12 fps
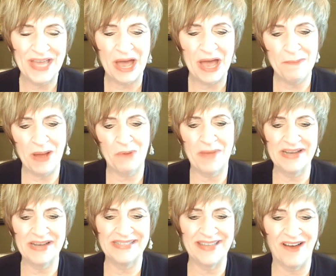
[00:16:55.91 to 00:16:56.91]
about
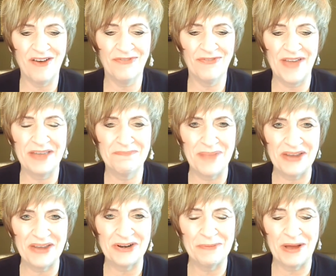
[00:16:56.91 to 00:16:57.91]
myself and
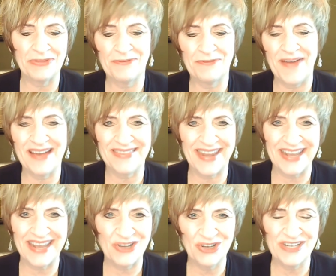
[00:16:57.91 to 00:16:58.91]
better about the fact that
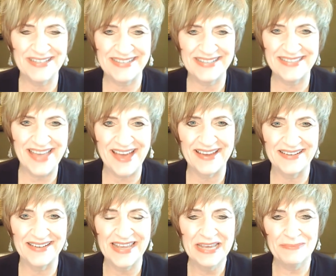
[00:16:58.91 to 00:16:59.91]
I couldn't decide,